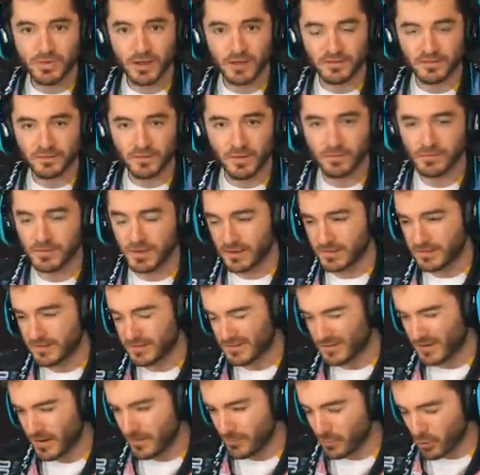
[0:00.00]
amounts of updates.
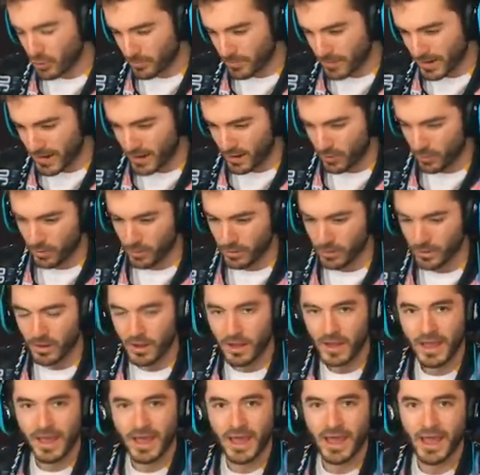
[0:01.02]
It's got more power,
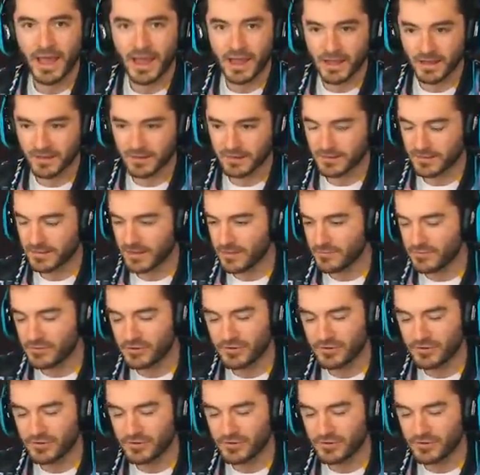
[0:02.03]
and they've